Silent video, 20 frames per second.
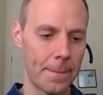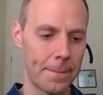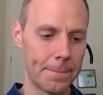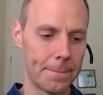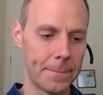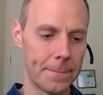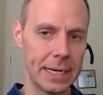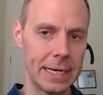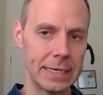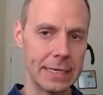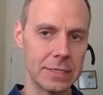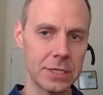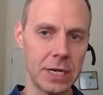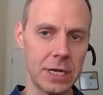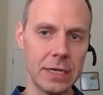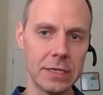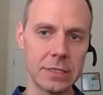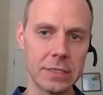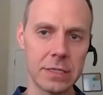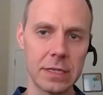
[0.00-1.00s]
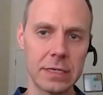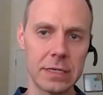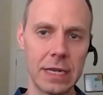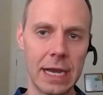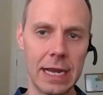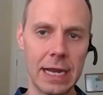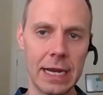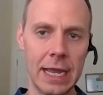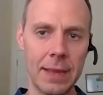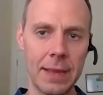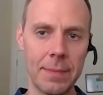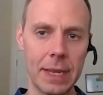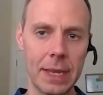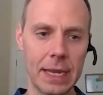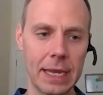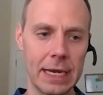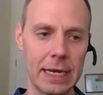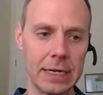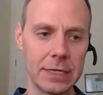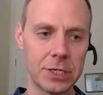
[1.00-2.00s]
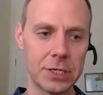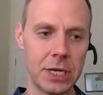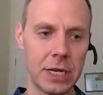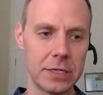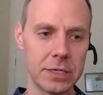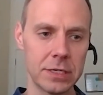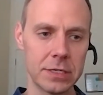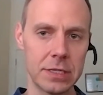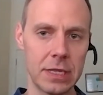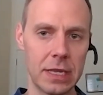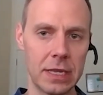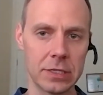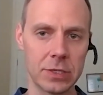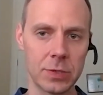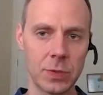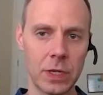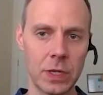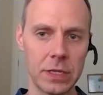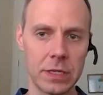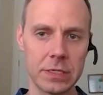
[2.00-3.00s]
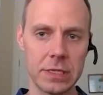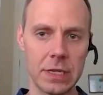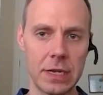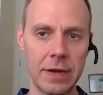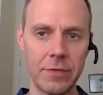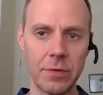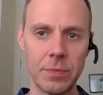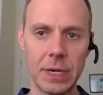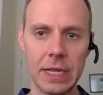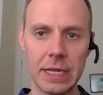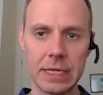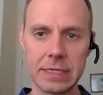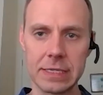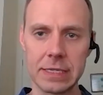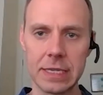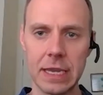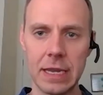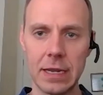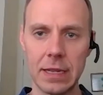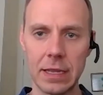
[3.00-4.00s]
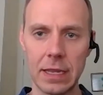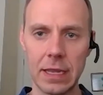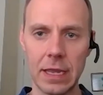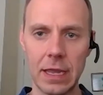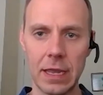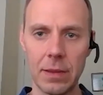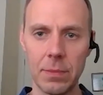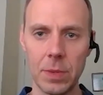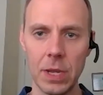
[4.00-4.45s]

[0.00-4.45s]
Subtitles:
But it changes the dynamic and it changes things when all of a sudden everybody has skin in the game.